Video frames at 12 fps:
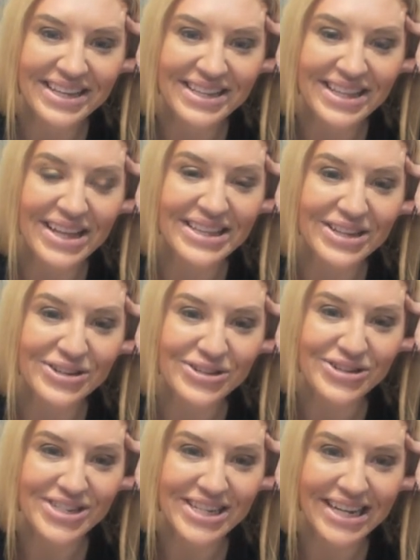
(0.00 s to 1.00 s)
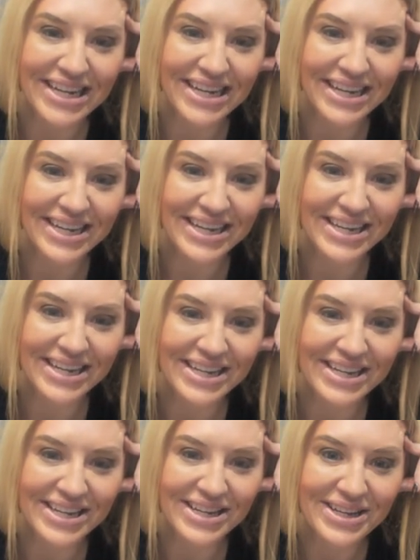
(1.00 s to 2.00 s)
That's interesting.
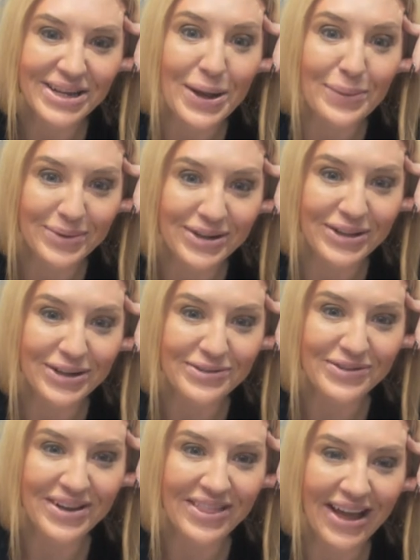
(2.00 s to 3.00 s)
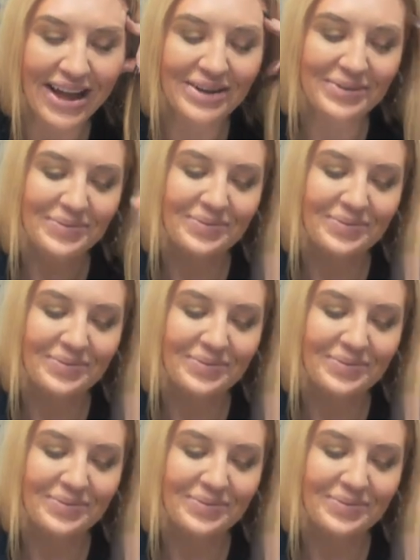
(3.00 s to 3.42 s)
I'm going to clarify that.